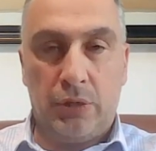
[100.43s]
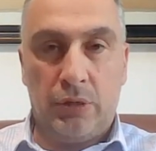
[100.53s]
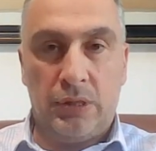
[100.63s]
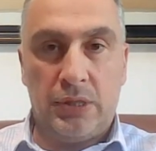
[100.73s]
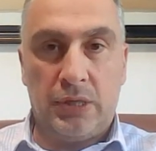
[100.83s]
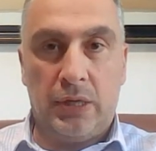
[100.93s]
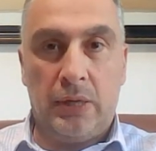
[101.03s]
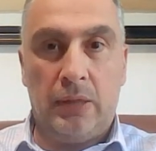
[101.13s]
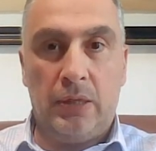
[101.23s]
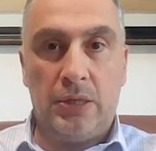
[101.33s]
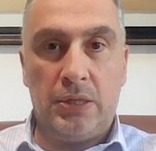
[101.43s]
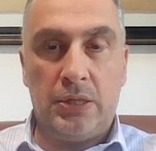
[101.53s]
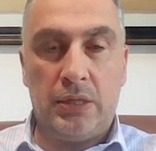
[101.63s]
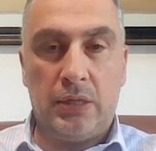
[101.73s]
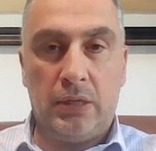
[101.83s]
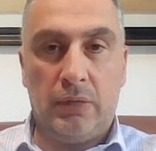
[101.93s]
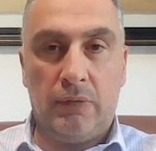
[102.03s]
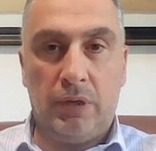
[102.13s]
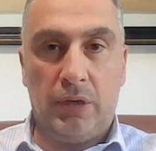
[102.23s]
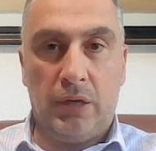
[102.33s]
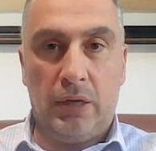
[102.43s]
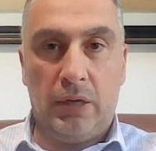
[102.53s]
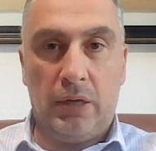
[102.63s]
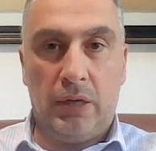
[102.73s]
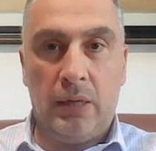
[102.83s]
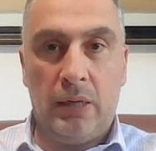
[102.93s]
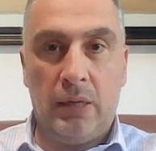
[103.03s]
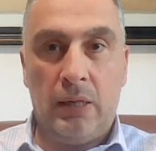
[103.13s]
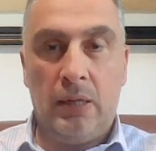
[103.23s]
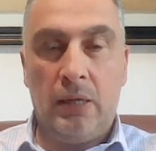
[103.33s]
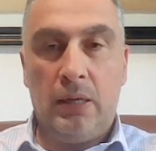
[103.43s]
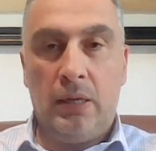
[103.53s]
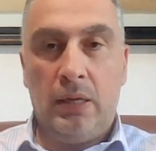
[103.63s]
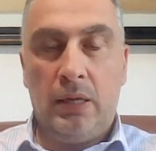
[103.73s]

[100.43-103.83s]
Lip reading: On the security in this very dynamic